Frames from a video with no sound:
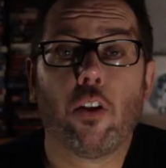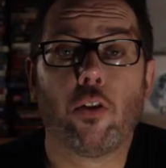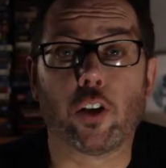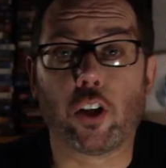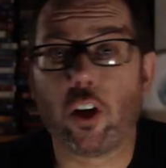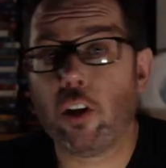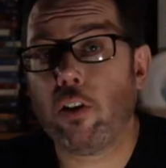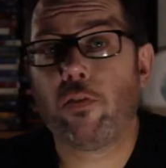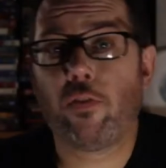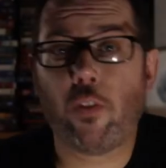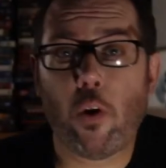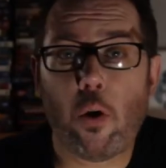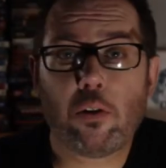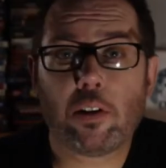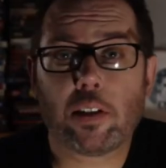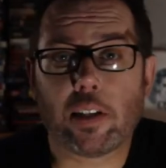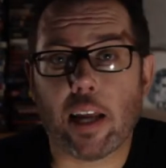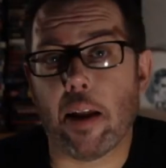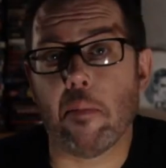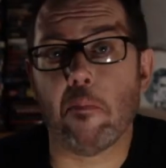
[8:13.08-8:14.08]
The good
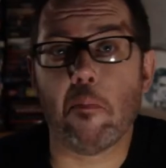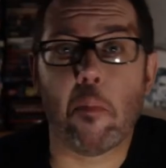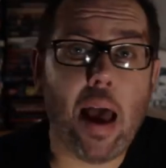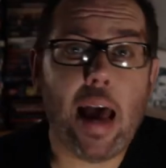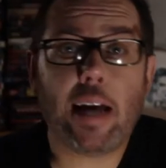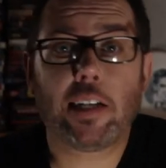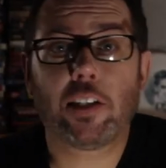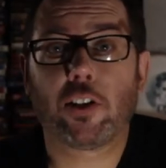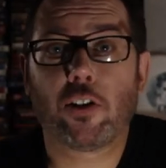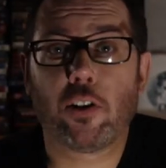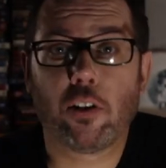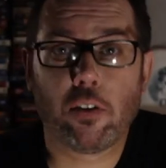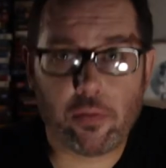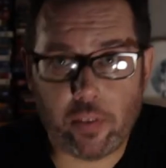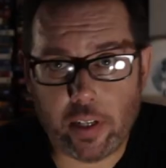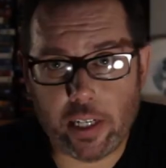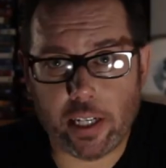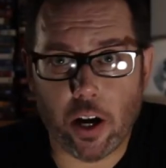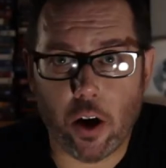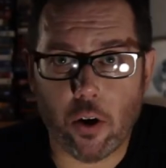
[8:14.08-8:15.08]
folks at Massacre
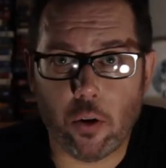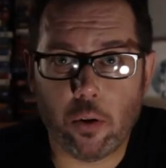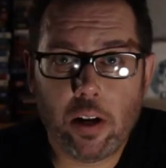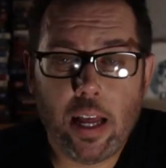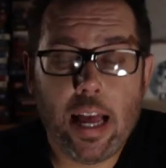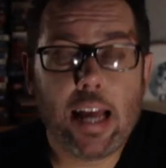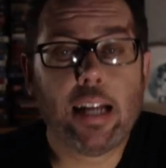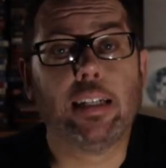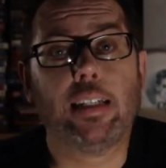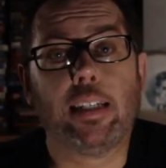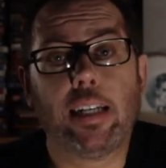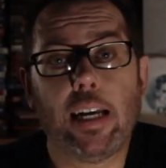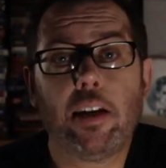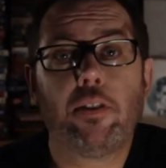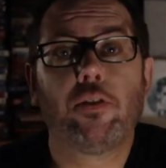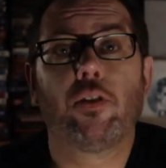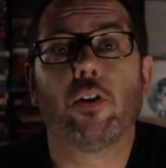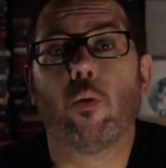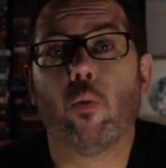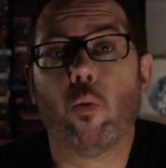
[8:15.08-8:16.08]
Video
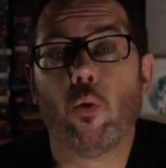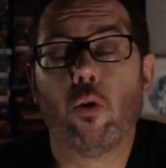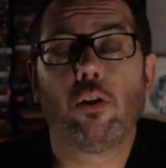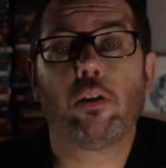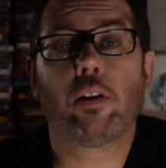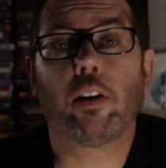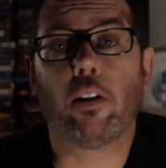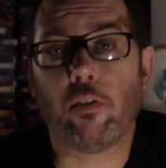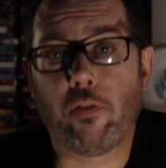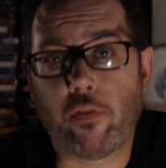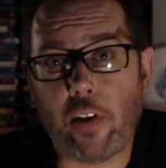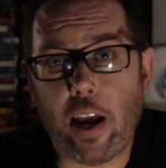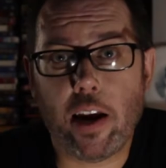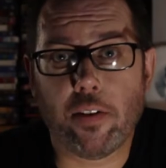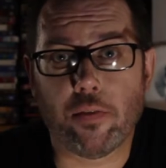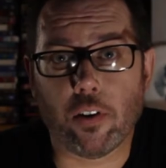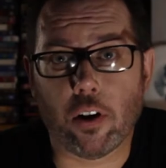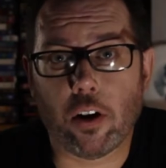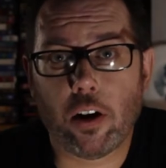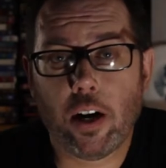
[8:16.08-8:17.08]
did the world a
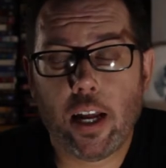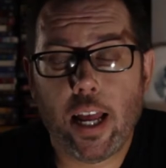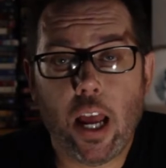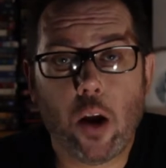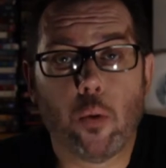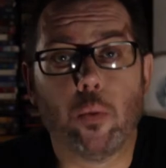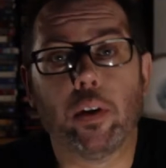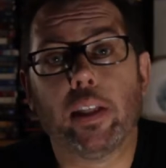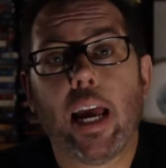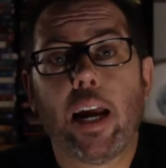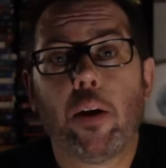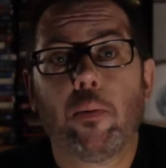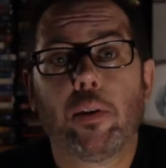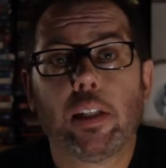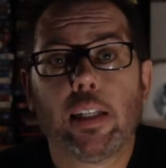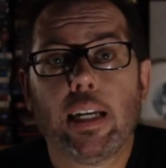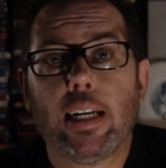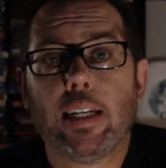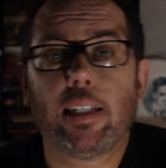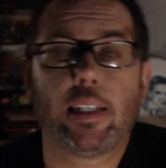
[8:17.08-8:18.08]
favor when they
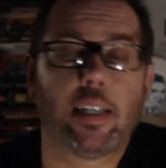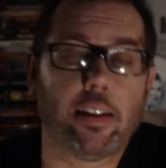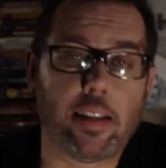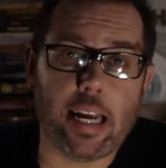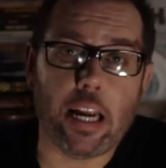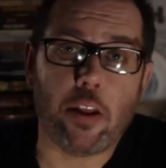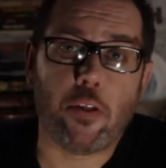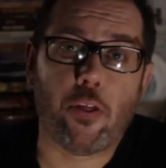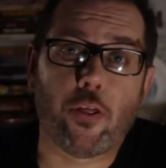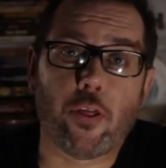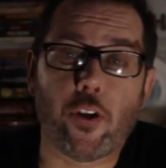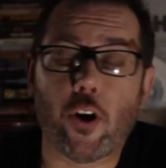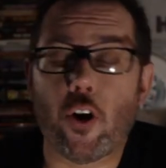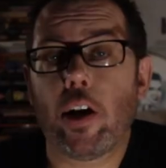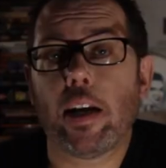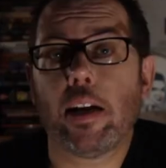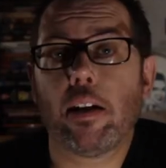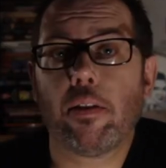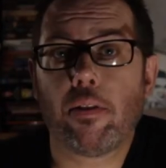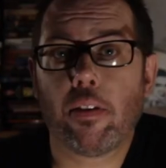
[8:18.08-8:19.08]
released the
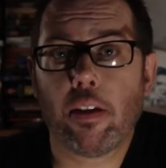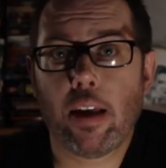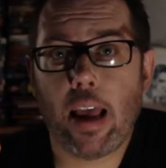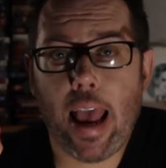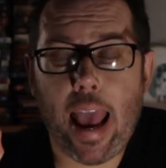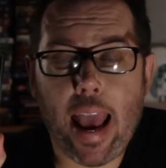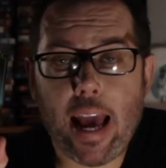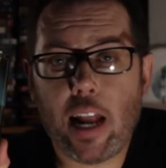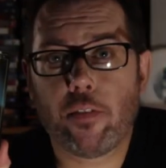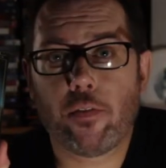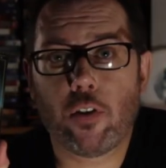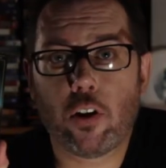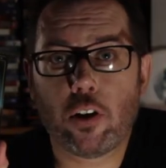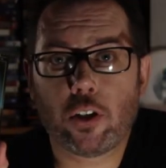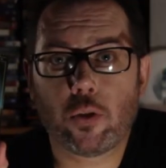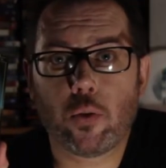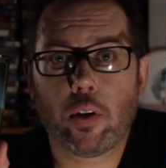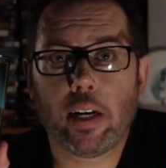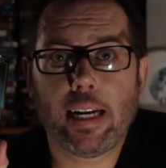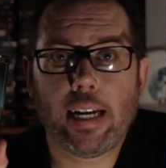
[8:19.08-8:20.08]
30th
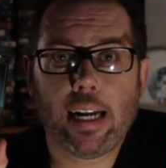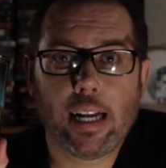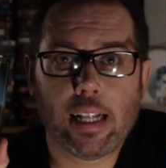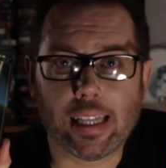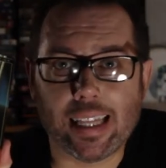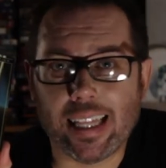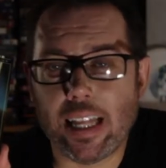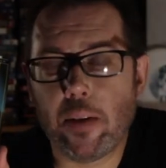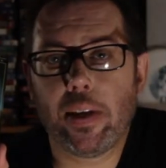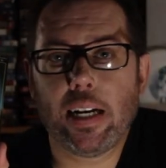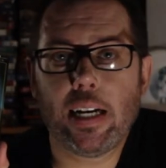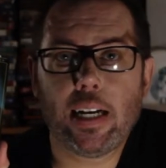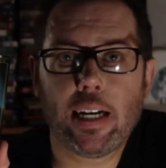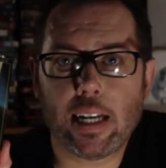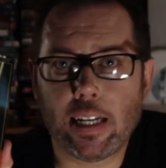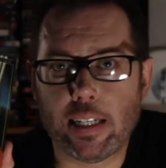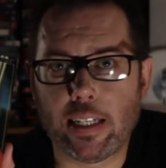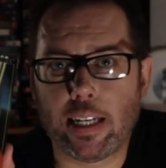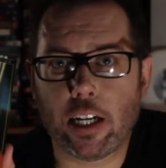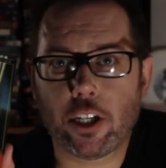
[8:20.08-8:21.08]
anniversary limited
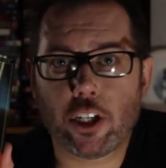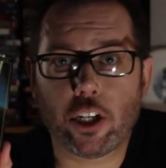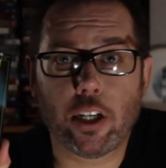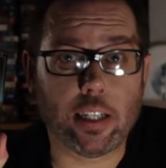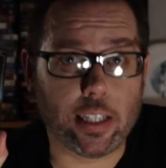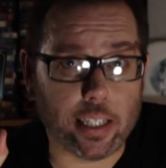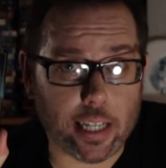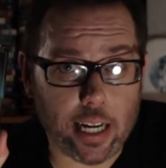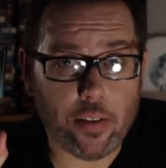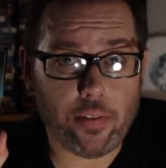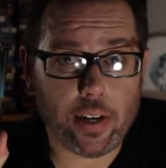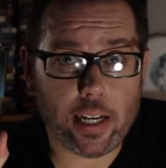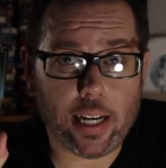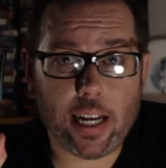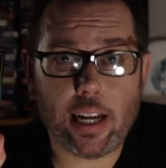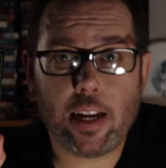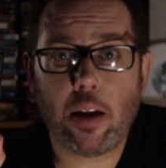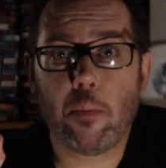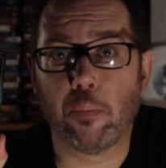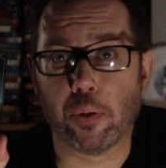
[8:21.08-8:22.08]
edition
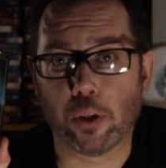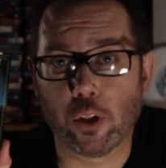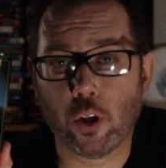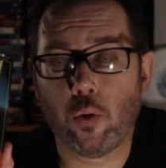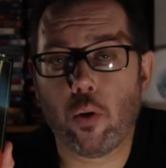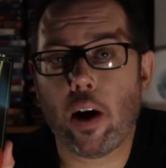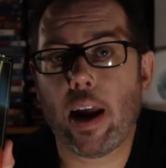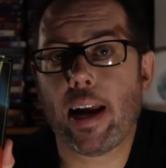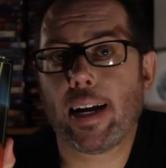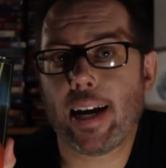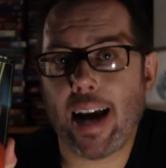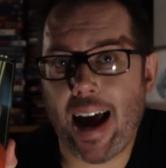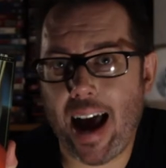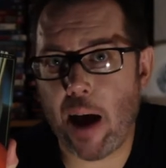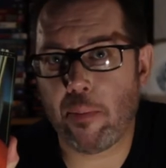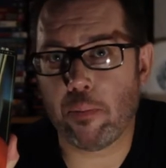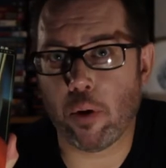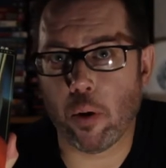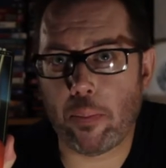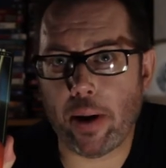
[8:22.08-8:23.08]
DVD Blu-ray
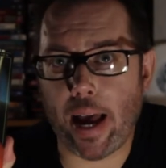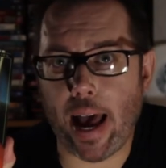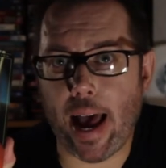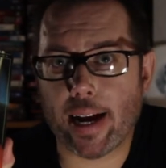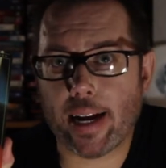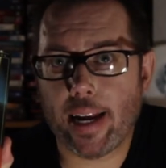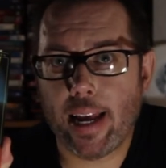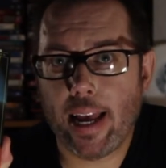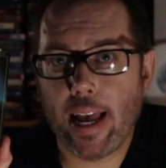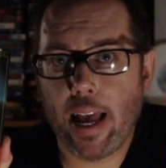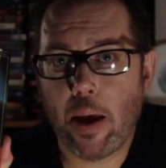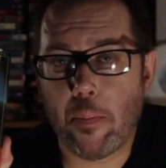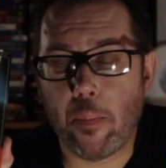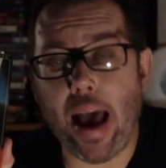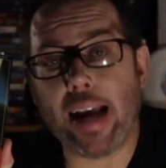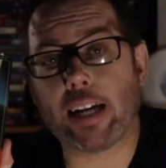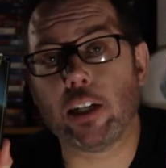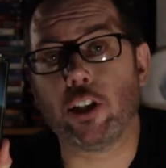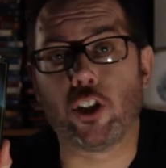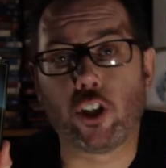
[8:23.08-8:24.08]
combo pack
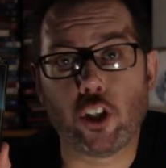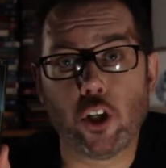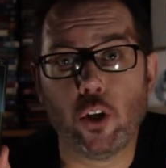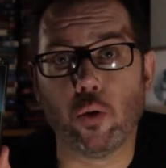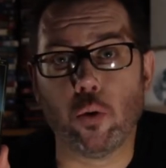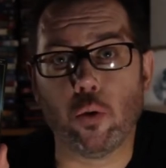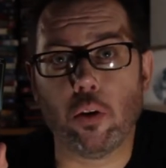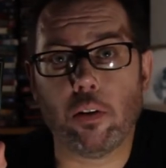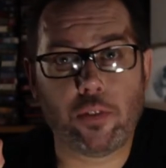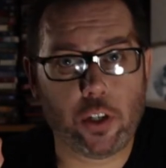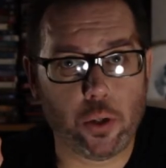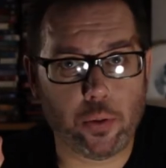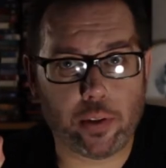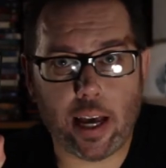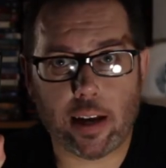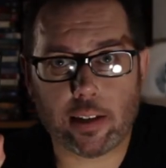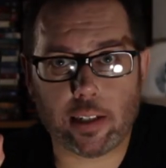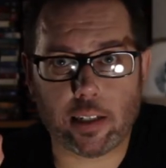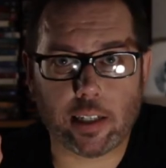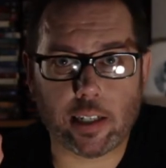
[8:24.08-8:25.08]
back in June of
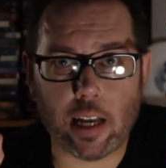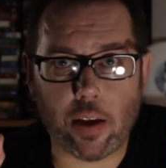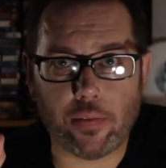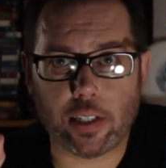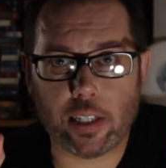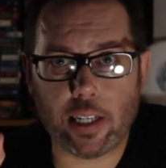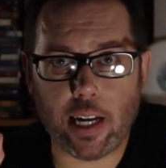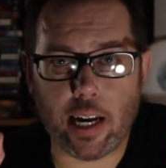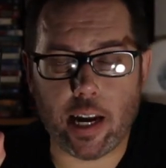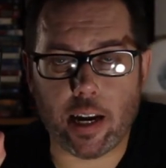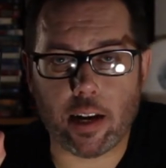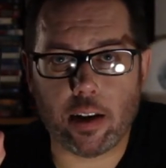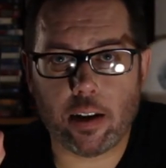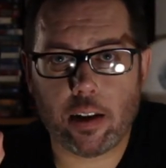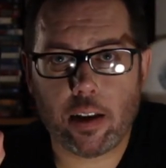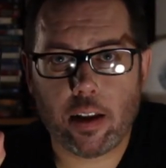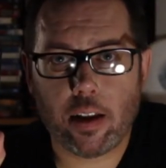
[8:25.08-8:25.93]
2017.